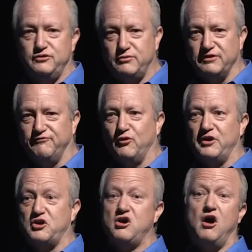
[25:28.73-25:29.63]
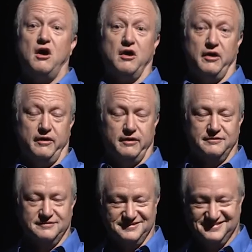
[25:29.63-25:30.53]
You can afford a car.
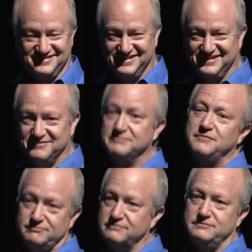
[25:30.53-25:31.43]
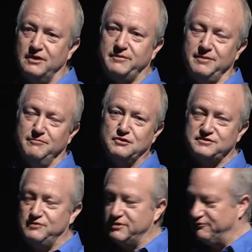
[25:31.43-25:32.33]
Okay,
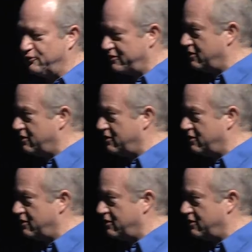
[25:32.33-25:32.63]
most of you can afford a